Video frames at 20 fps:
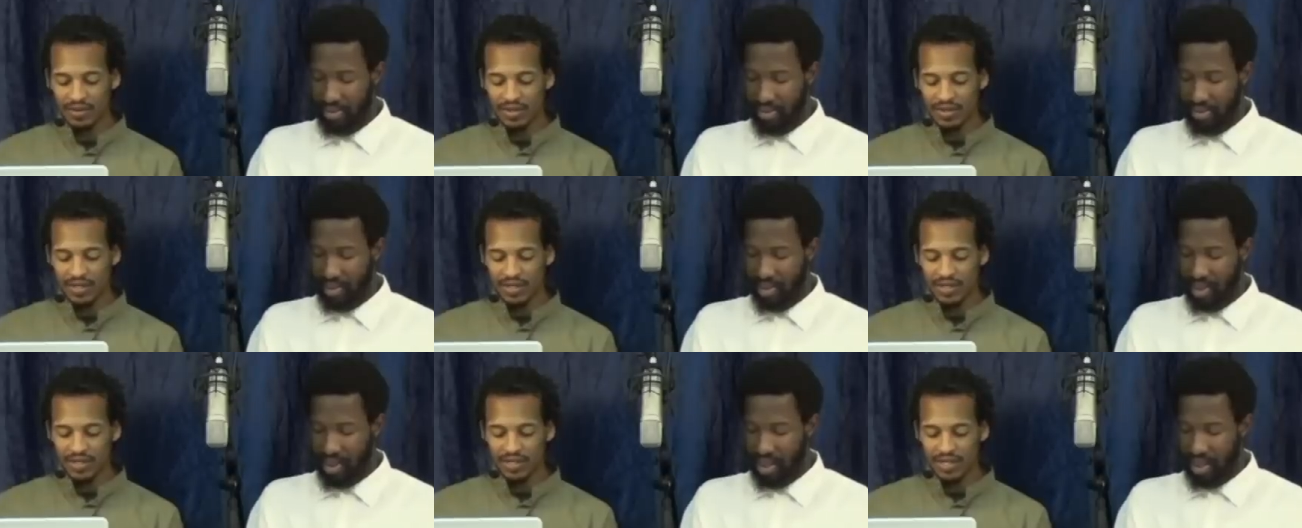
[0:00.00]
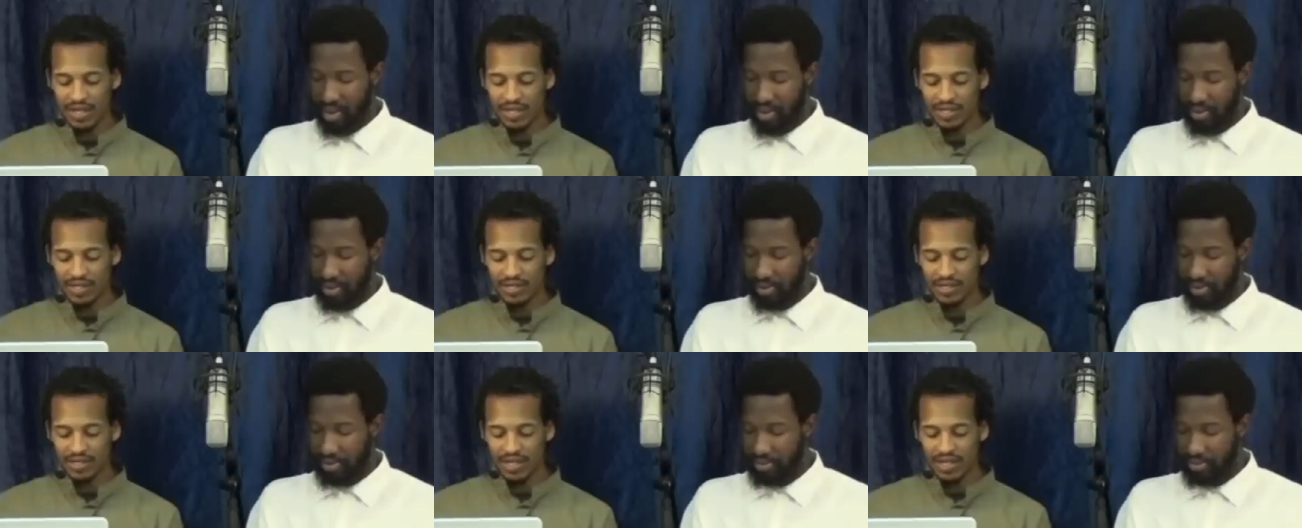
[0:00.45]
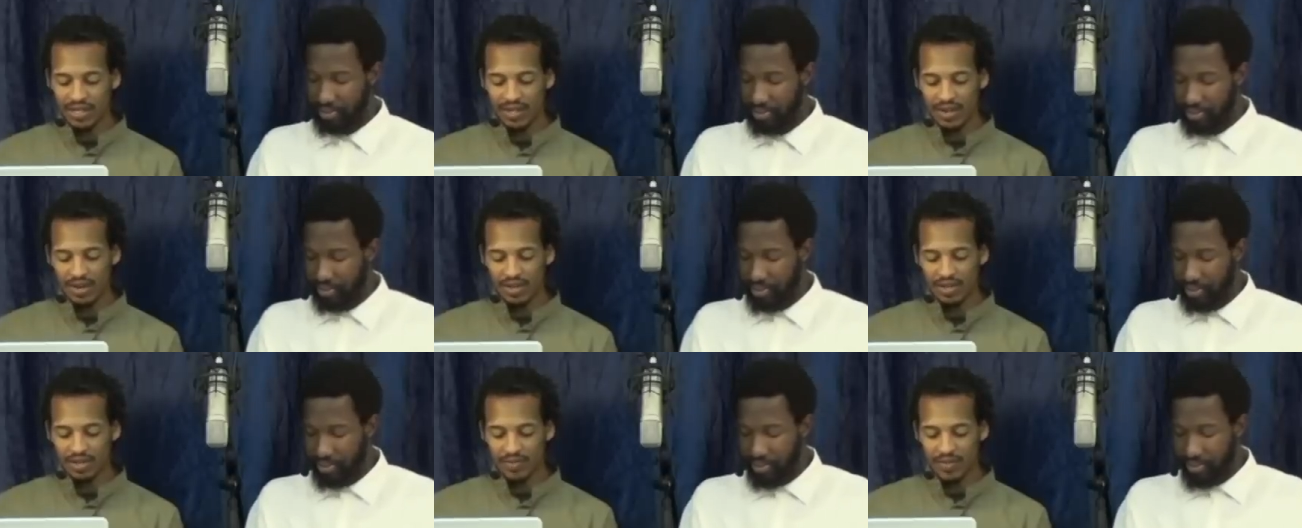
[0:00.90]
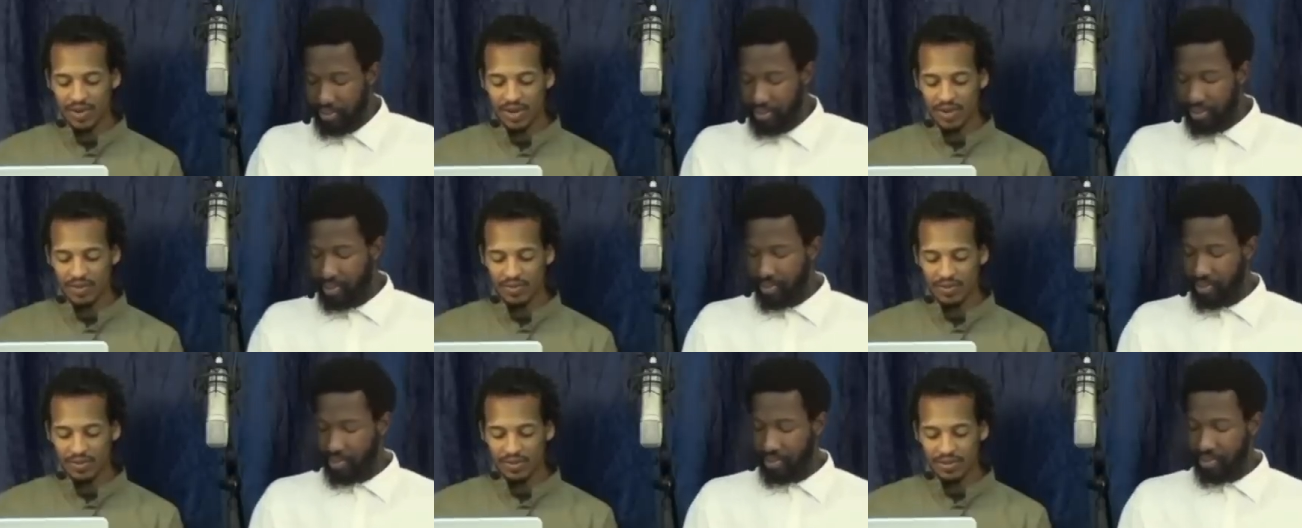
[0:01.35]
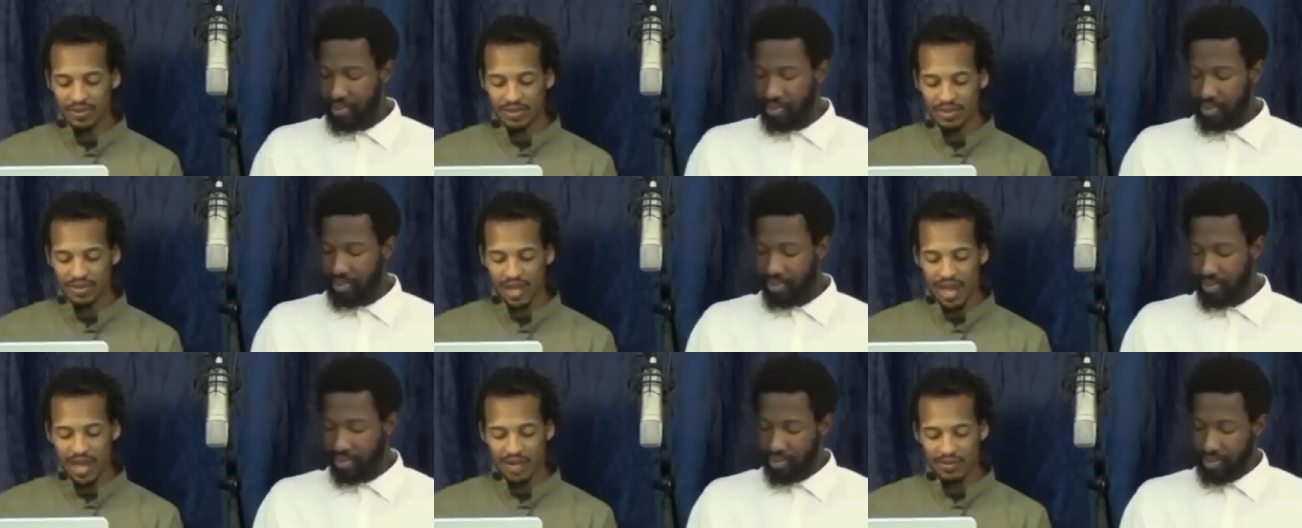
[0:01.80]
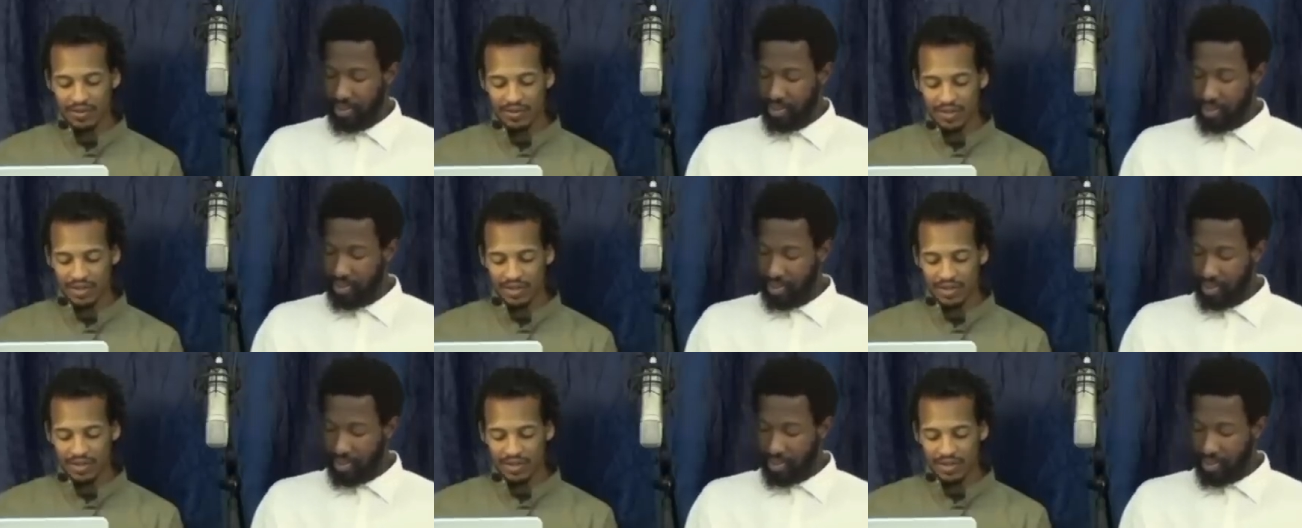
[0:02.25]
Speaker 1: and shalt understand all the parables accurately.